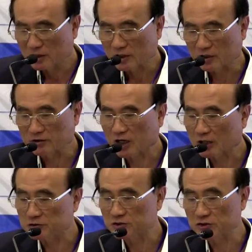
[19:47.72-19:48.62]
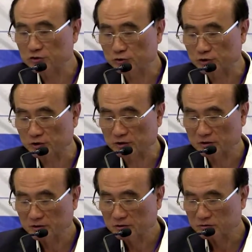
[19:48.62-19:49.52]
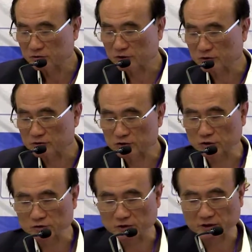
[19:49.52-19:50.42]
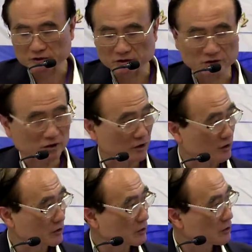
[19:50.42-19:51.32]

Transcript: And how does it do it? We can show that in